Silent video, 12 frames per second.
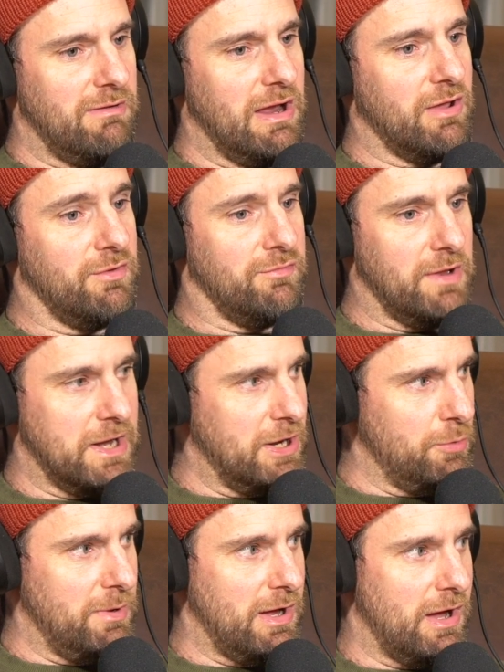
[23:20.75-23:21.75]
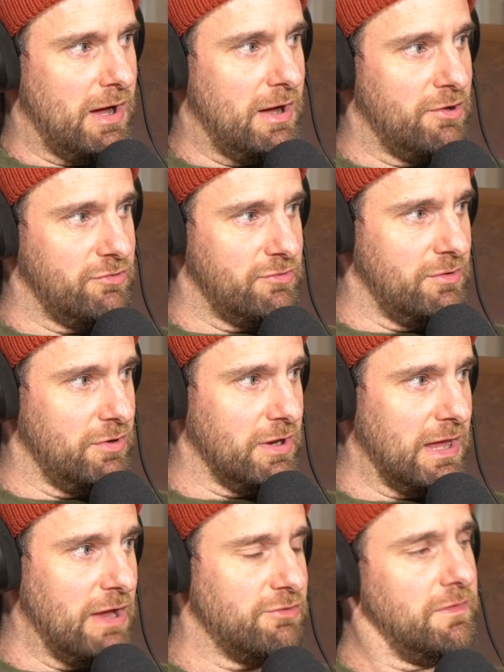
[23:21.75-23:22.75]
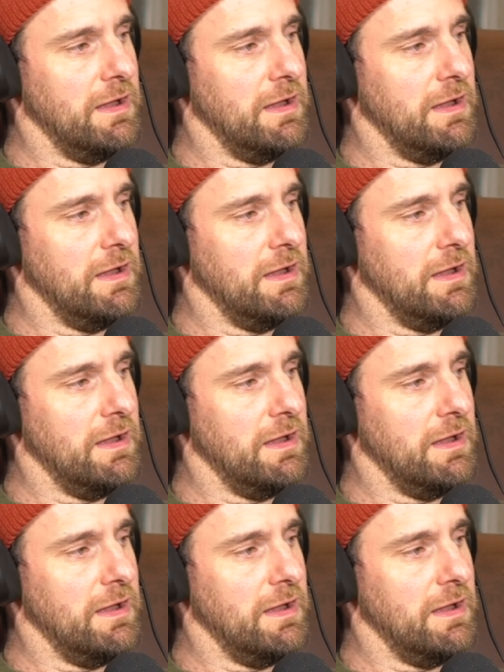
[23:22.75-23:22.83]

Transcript: end could feel a little bit harsh on occasion.